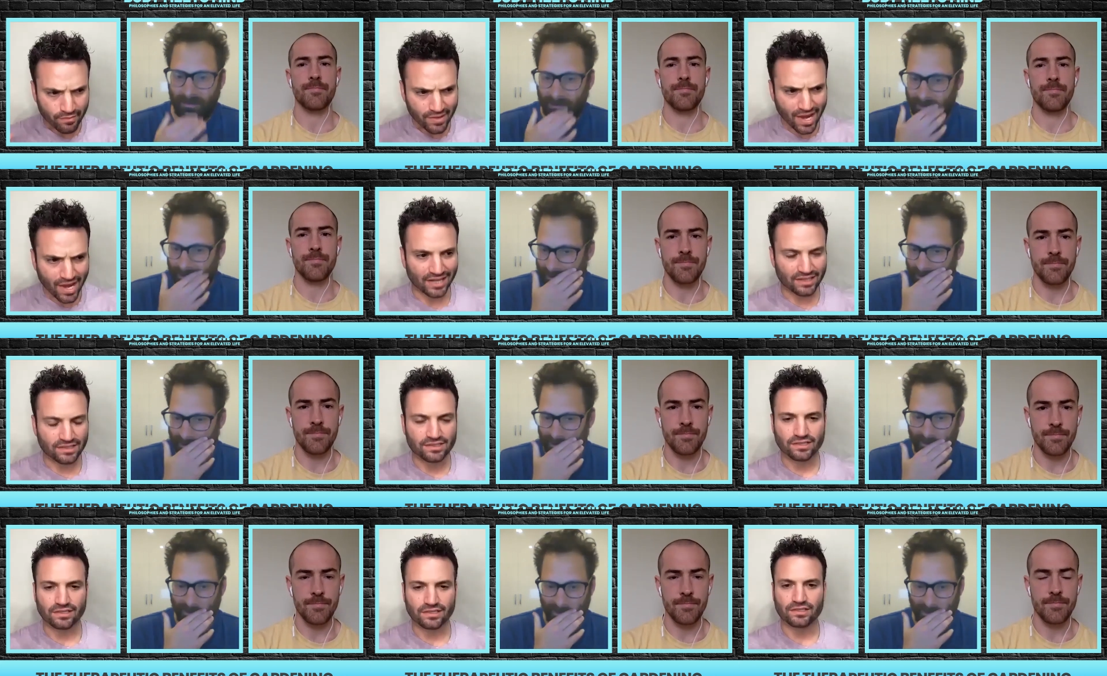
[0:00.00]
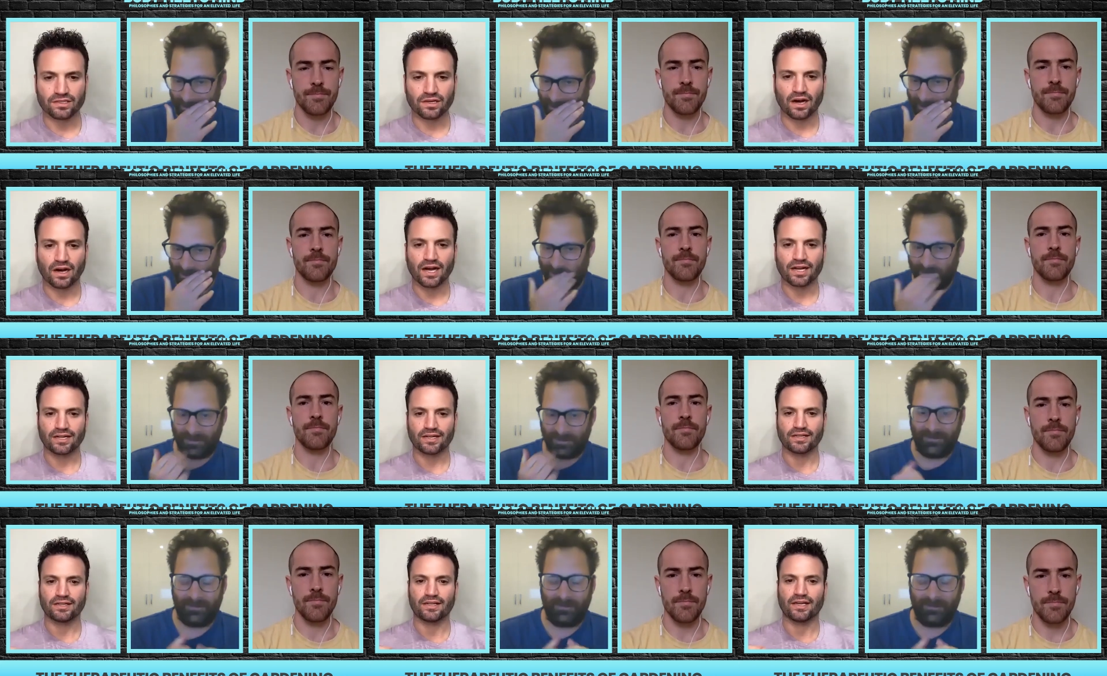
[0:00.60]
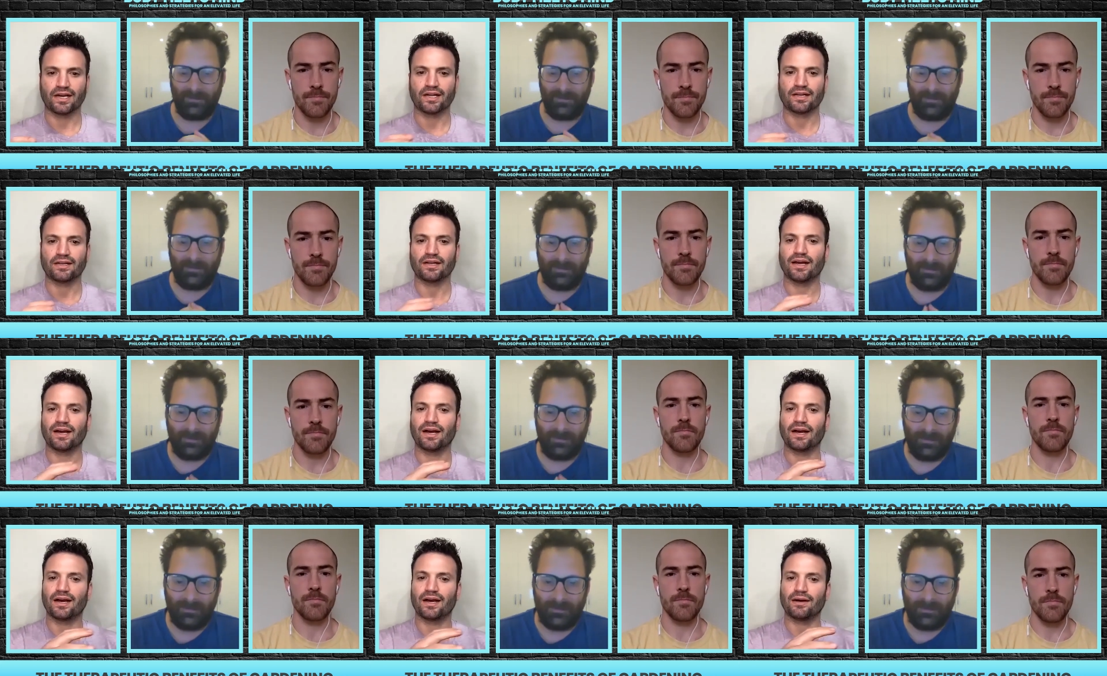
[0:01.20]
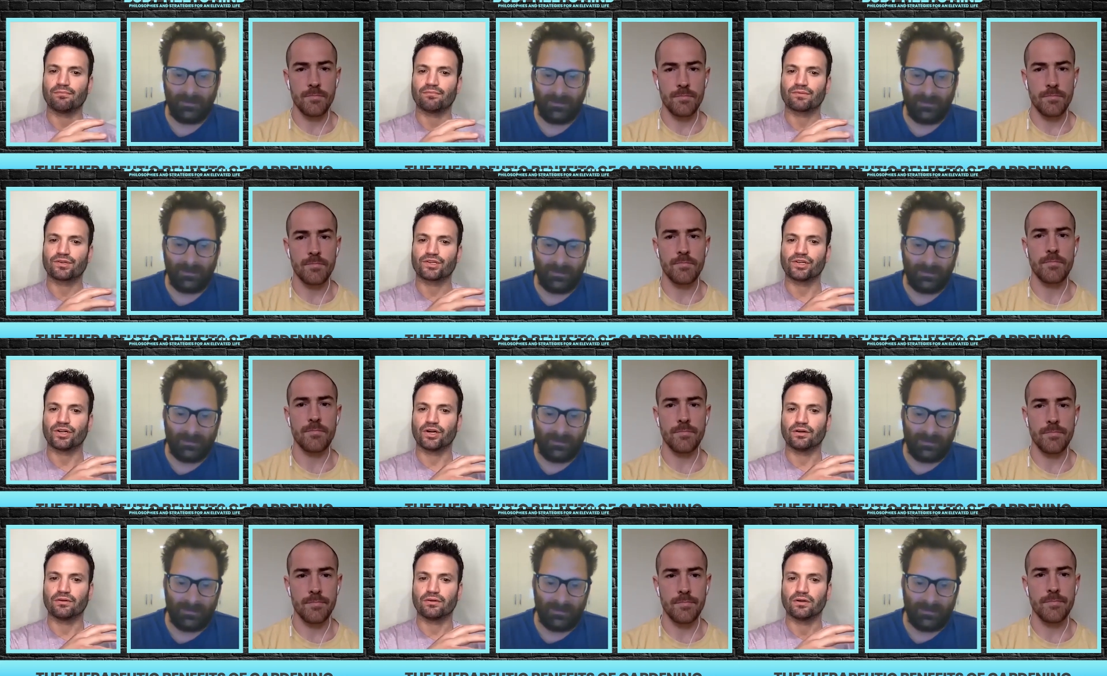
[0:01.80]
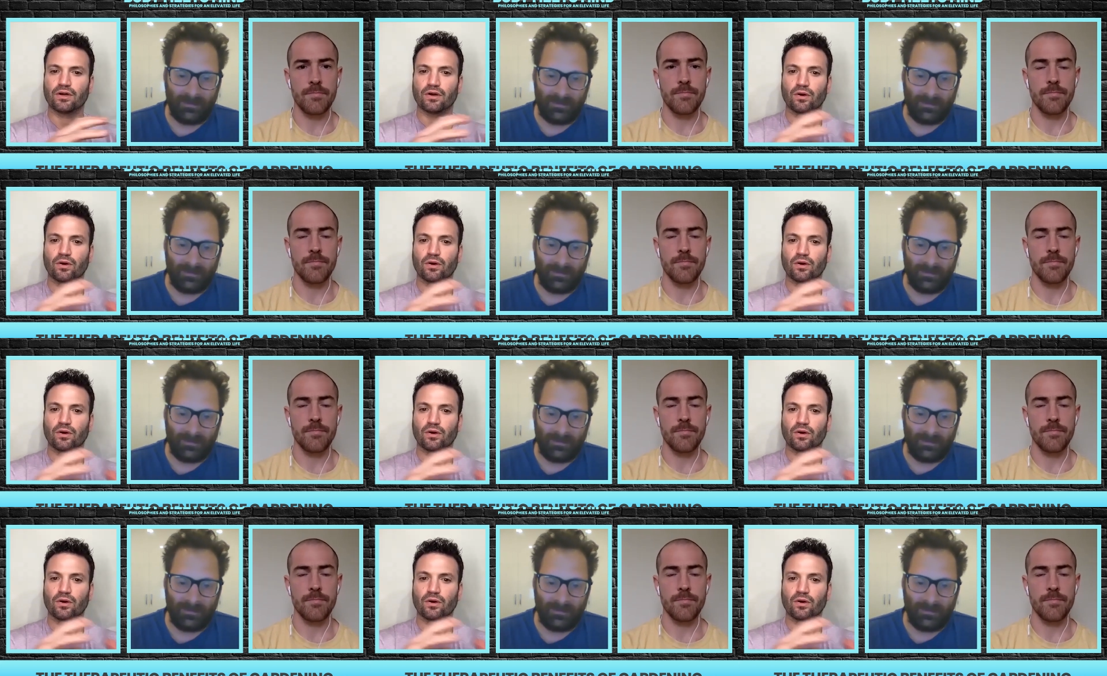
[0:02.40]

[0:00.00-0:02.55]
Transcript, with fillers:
Speaker 1: and society that um, you know